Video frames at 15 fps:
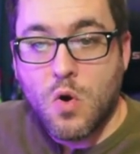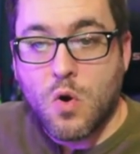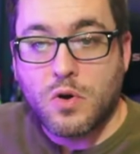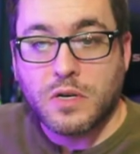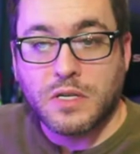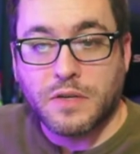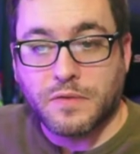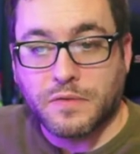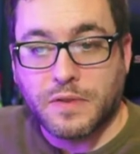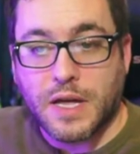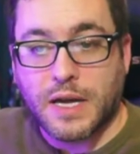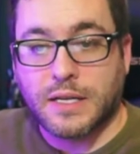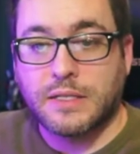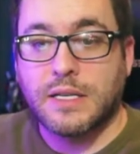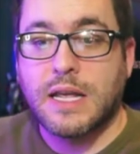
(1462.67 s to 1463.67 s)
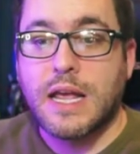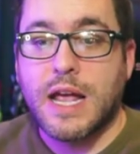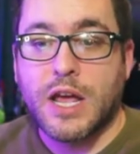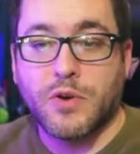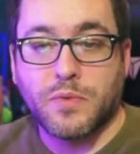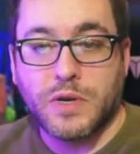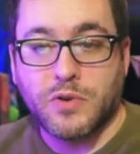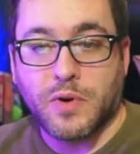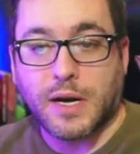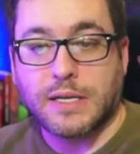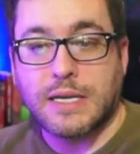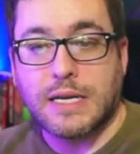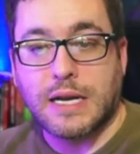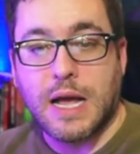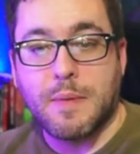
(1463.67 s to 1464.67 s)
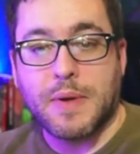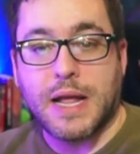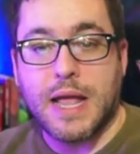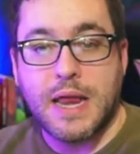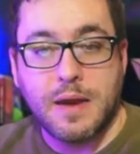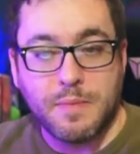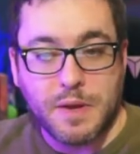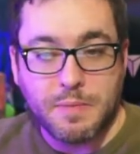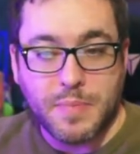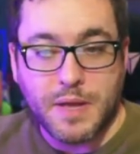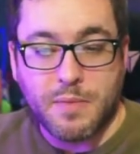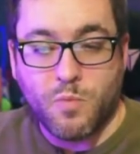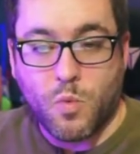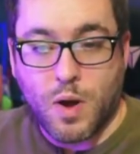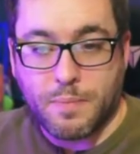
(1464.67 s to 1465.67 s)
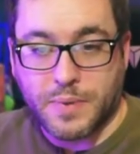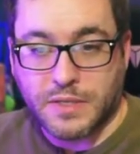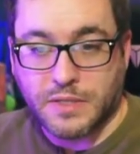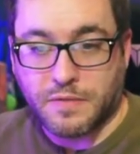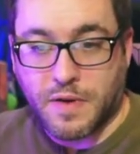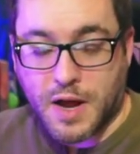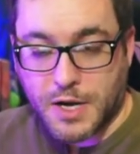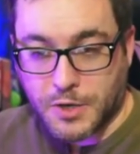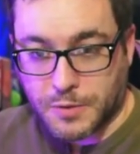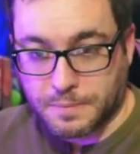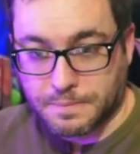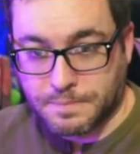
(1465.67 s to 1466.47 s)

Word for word: or to deflect and redirect incoming enemy beam weapons fire.